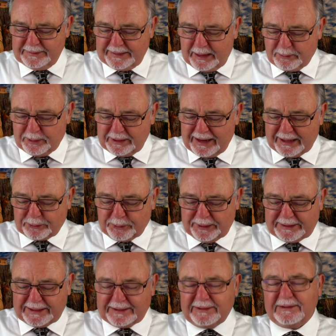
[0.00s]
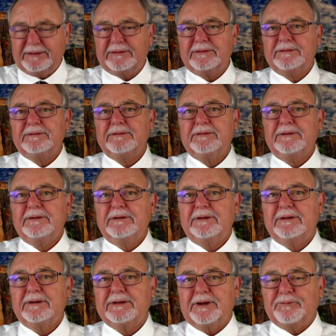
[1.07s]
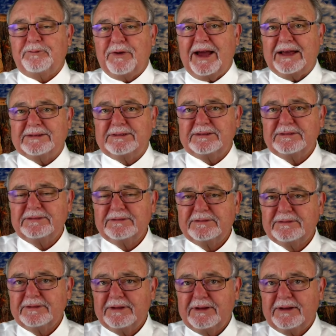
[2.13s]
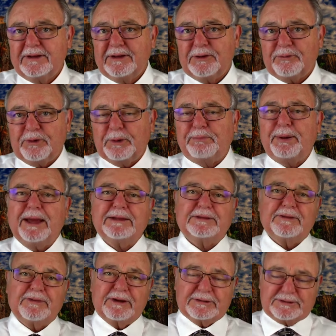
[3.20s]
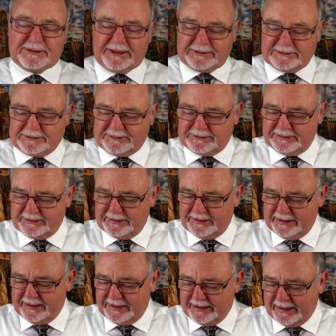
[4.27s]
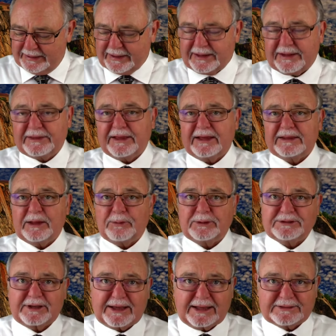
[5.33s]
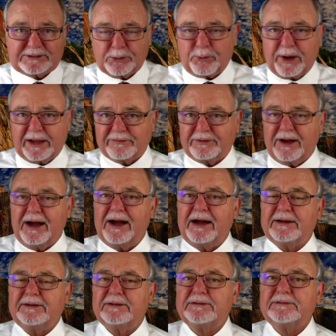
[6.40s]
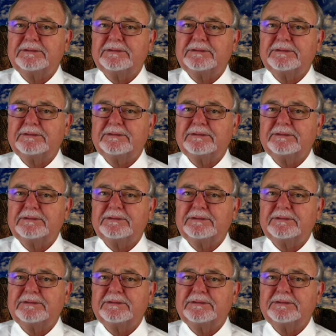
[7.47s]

They will, like we did, confess, repent of their sins, and anything that was against the way of God.